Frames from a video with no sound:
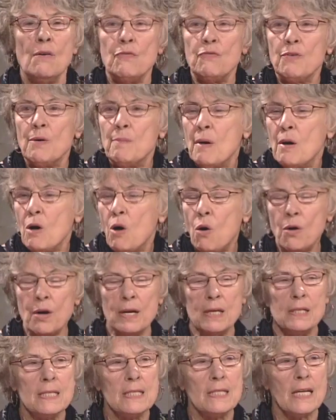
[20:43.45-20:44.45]
from
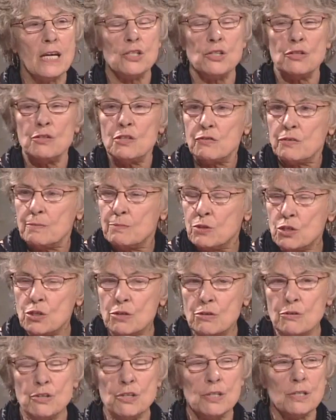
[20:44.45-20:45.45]
organizations, from
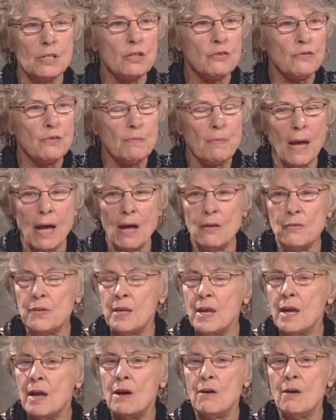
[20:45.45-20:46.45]
churches, from
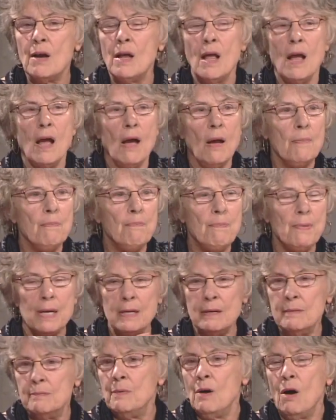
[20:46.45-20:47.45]
healthcare,
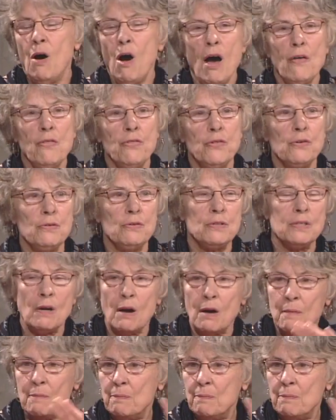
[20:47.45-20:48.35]
big authors.